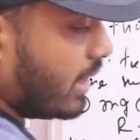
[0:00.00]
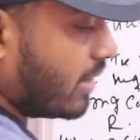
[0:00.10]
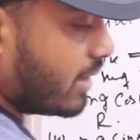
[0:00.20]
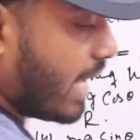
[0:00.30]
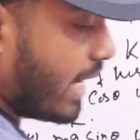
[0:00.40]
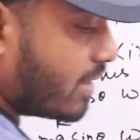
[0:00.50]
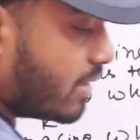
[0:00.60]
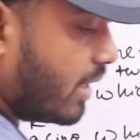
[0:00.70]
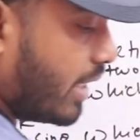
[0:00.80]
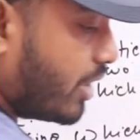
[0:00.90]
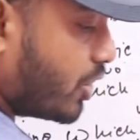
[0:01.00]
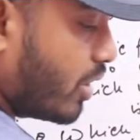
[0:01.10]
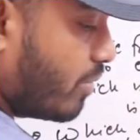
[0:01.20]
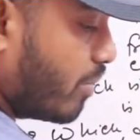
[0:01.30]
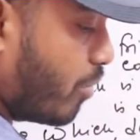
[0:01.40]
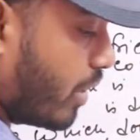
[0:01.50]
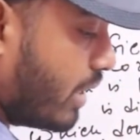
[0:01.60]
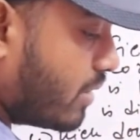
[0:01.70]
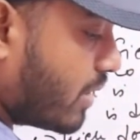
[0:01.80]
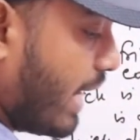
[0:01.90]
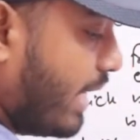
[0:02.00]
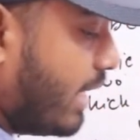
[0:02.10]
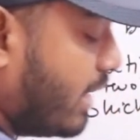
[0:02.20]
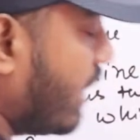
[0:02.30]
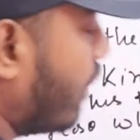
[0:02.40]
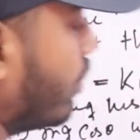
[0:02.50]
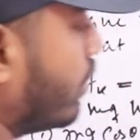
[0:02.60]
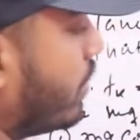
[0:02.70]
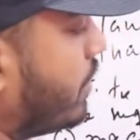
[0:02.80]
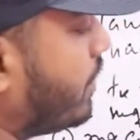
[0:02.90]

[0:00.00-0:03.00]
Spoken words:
that is acceleration of a body sliding down.